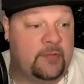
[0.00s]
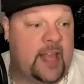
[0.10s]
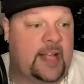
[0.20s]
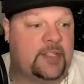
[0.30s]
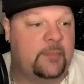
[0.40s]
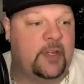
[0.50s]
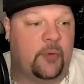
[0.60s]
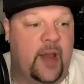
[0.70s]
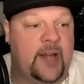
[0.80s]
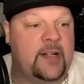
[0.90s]
That's going to be
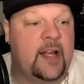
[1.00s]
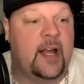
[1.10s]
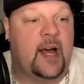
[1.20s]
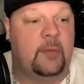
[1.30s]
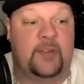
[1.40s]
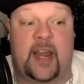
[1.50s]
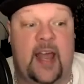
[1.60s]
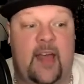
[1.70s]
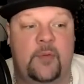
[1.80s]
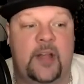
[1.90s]
great. We've got a
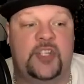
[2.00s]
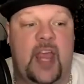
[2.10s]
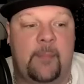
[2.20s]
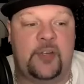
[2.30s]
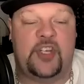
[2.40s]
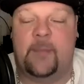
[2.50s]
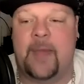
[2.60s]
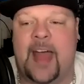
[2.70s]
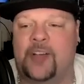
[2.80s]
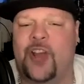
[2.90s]
heavyweight championship
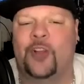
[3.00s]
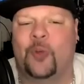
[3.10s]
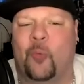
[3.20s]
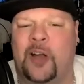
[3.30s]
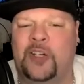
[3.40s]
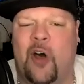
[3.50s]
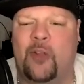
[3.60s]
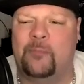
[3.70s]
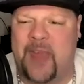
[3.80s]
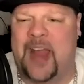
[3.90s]
match, the one called
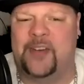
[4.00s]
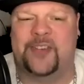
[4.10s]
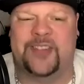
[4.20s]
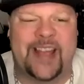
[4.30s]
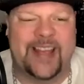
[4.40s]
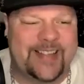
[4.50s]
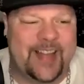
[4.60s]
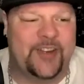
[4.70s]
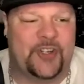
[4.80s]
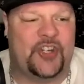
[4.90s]
Manders,
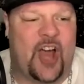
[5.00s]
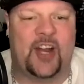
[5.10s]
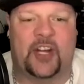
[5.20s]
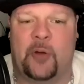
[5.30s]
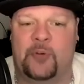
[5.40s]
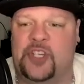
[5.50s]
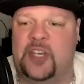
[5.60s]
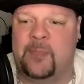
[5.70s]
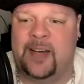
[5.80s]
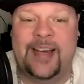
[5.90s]
getting a shot at
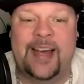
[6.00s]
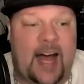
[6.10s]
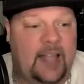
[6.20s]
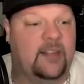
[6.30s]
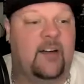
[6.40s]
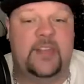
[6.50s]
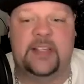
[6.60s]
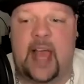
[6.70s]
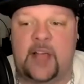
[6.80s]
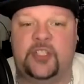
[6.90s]
Kojima. I love this.
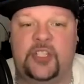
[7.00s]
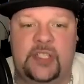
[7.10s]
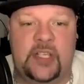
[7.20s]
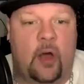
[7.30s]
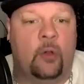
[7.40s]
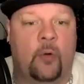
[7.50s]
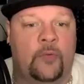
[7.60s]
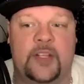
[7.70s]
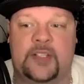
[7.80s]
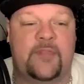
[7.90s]
SGC all over
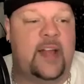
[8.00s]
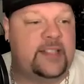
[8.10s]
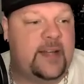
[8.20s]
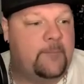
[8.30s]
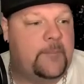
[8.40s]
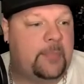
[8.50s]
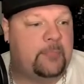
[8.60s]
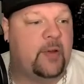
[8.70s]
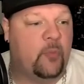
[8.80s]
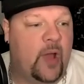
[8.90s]
this event in a big,
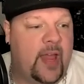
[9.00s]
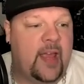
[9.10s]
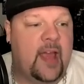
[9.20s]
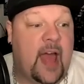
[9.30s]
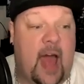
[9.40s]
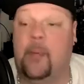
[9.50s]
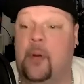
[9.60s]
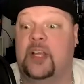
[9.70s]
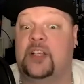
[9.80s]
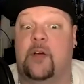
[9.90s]
big way. How about
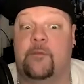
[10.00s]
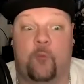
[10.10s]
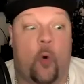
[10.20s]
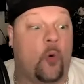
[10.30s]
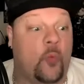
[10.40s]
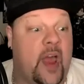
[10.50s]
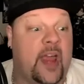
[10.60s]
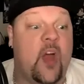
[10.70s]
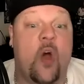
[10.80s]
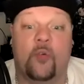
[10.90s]
this? A four-way
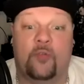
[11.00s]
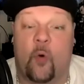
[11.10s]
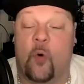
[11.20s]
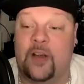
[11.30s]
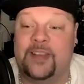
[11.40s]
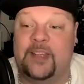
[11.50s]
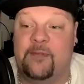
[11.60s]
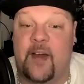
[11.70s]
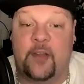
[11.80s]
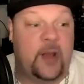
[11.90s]
for the
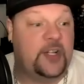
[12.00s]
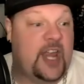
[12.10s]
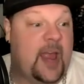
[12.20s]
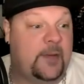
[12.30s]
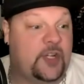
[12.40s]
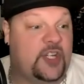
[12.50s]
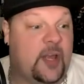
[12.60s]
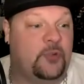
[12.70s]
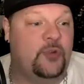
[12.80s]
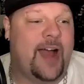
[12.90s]
featherweight championship.
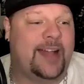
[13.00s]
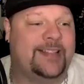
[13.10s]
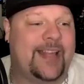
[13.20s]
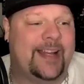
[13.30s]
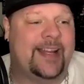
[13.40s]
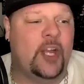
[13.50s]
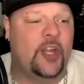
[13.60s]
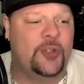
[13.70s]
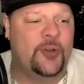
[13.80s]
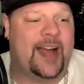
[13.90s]
You got Zeta,
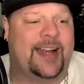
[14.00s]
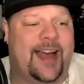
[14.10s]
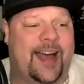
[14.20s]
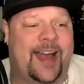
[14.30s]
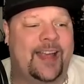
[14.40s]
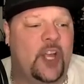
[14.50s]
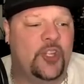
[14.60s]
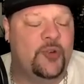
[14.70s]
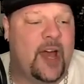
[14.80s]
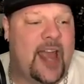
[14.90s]
you got Kai,
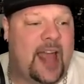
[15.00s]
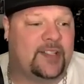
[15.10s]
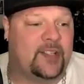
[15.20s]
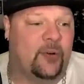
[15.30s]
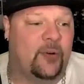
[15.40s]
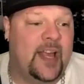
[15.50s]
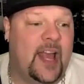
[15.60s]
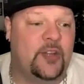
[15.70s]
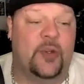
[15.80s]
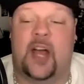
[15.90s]
you got Exo, and
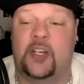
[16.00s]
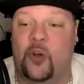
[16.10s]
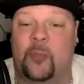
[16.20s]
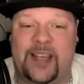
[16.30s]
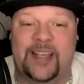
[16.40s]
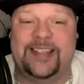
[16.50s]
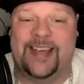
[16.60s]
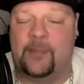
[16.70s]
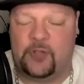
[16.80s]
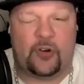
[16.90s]
you got Yomahita.
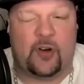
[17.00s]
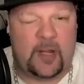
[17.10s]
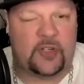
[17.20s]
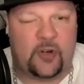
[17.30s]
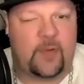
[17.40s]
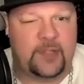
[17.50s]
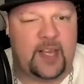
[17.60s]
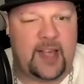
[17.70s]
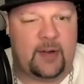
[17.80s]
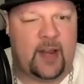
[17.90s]
I'm not sure if I'm
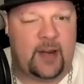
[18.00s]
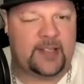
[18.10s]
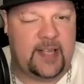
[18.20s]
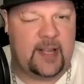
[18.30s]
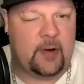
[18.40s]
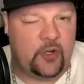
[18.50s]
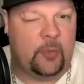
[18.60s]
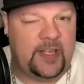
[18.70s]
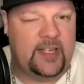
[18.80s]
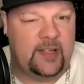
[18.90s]
saying that right. Am I saying that right?
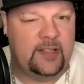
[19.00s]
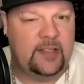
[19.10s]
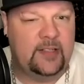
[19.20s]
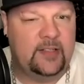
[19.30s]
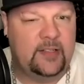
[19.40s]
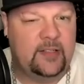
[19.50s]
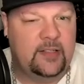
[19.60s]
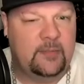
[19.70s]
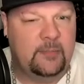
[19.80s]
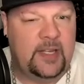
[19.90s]
Yomahita?
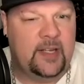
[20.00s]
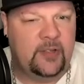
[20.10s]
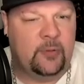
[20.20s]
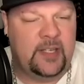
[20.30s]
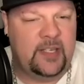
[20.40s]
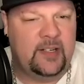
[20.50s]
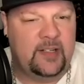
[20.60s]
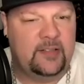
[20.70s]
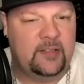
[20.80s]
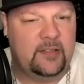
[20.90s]
Mia
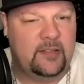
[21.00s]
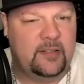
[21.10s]
Yomahita?